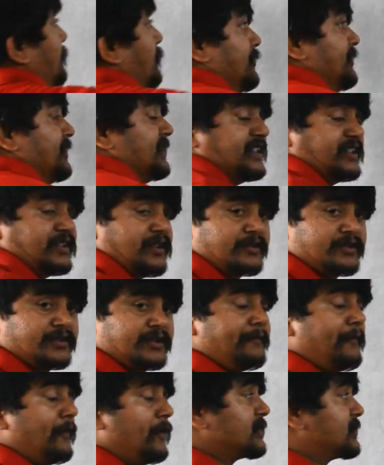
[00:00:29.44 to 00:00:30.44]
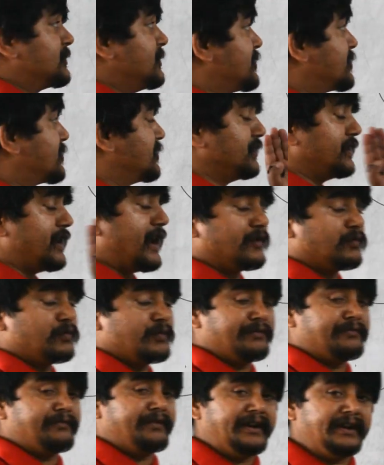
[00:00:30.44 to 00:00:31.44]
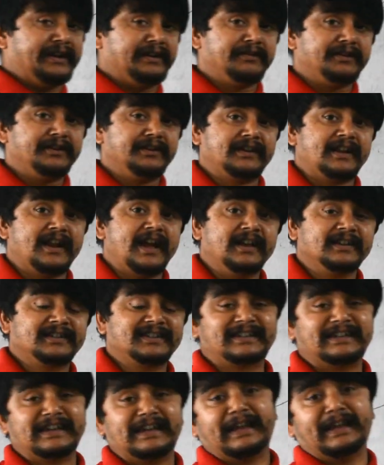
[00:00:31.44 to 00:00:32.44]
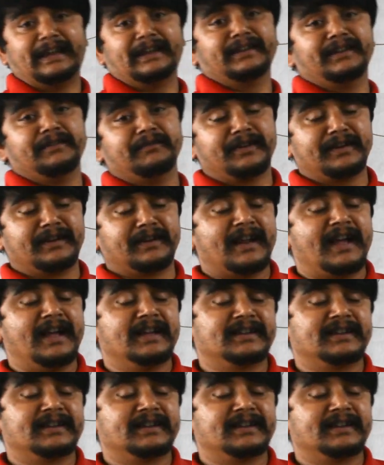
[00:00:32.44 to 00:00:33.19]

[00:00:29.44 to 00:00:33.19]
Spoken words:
Even this is also the first lesson that we read, even in class 10, even in